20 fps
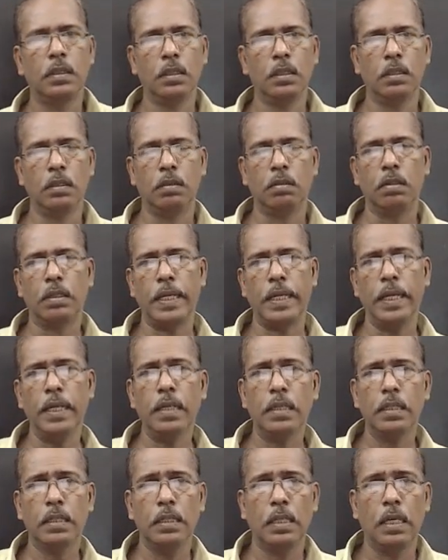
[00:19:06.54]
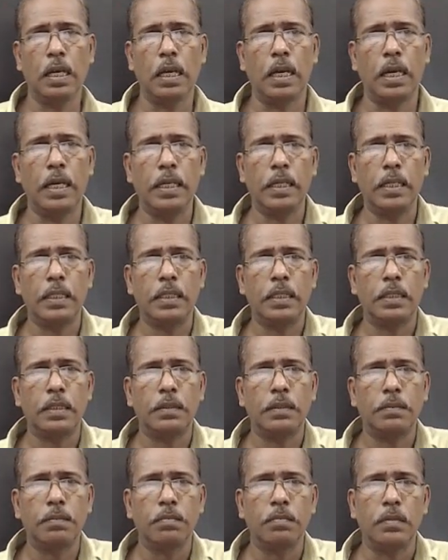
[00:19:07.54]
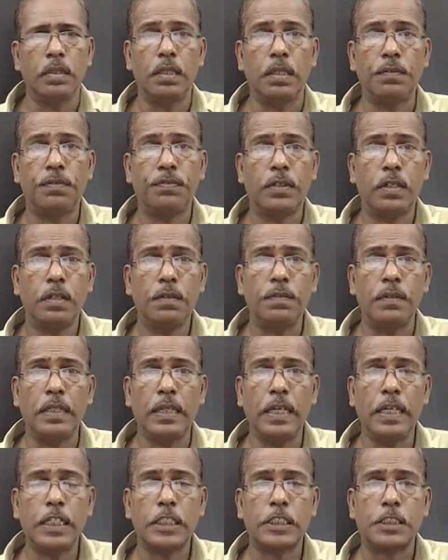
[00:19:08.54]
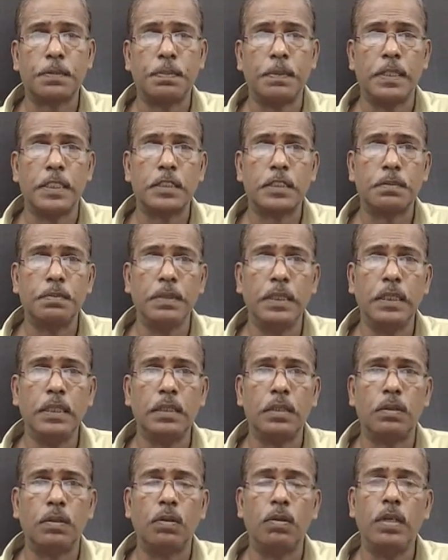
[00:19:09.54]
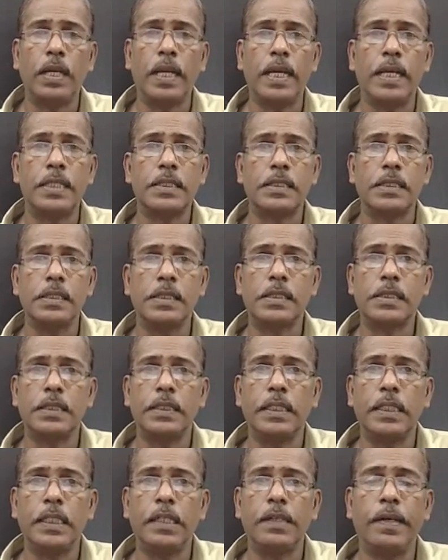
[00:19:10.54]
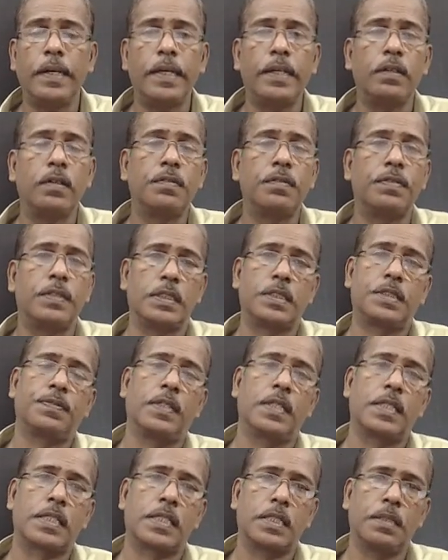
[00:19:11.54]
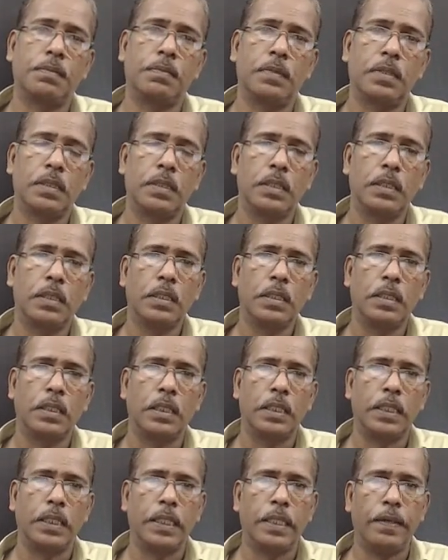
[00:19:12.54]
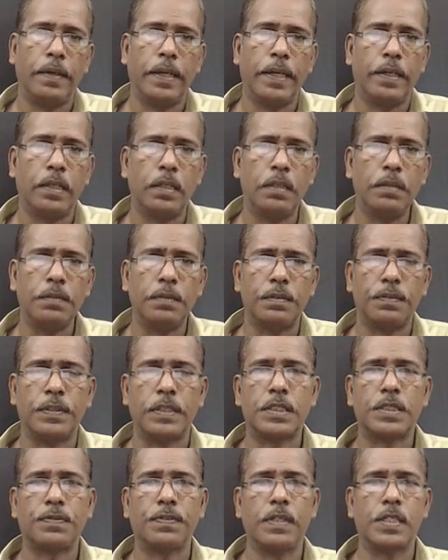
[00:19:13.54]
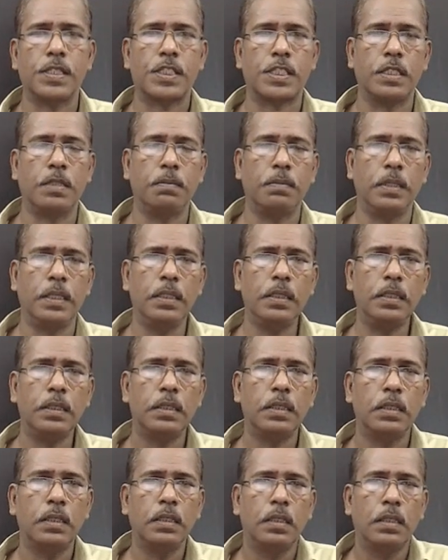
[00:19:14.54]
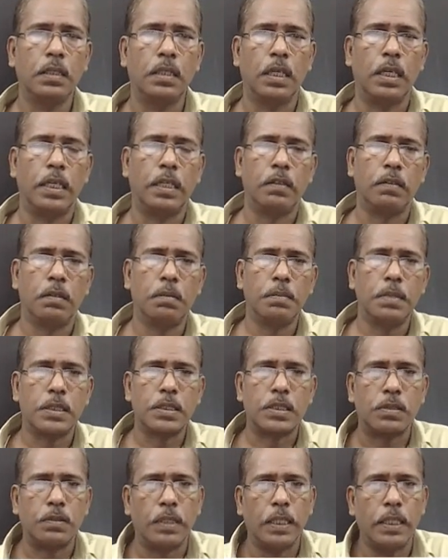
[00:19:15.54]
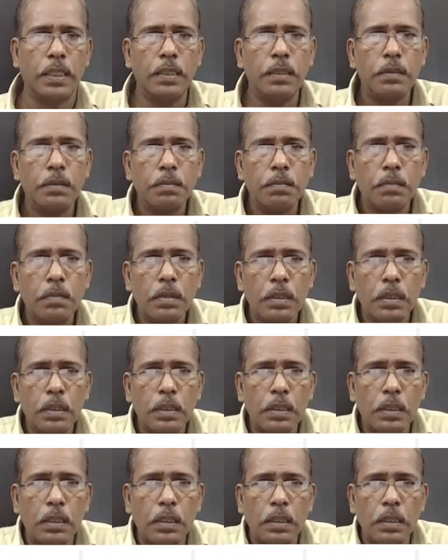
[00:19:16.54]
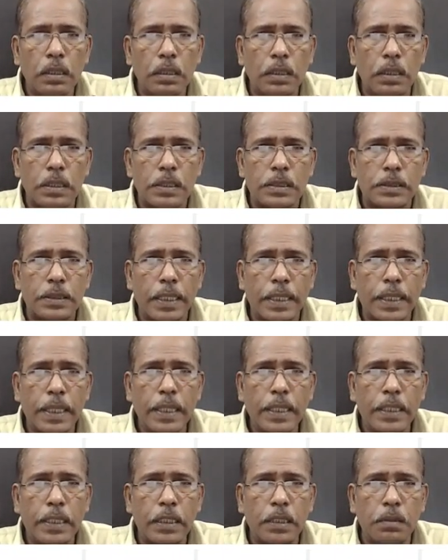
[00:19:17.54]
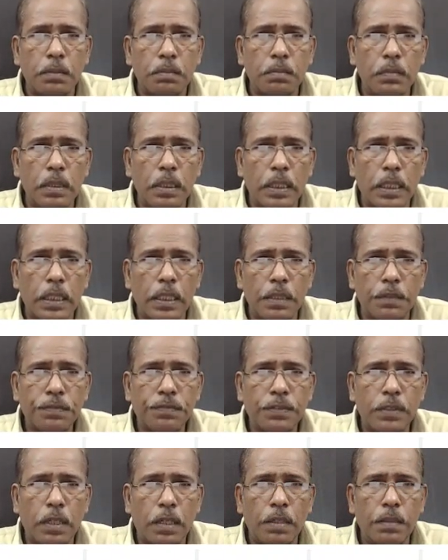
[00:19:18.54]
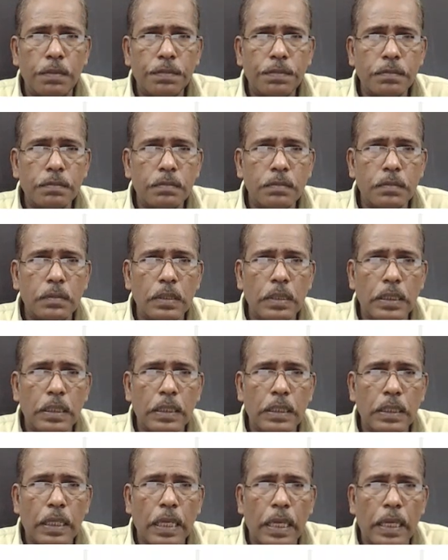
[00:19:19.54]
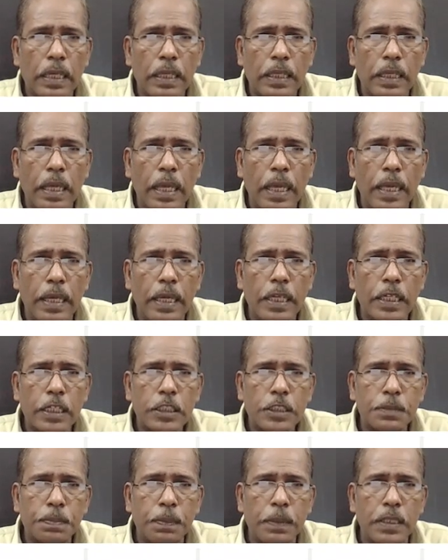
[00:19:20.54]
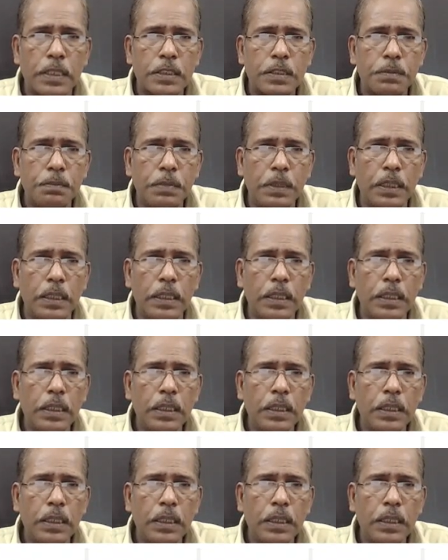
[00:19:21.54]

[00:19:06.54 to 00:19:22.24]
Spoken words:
Okay, and f of ax plus b whole dash is a derivative of first function. Derivative of first function mean, remember student, the second term f of ax plus b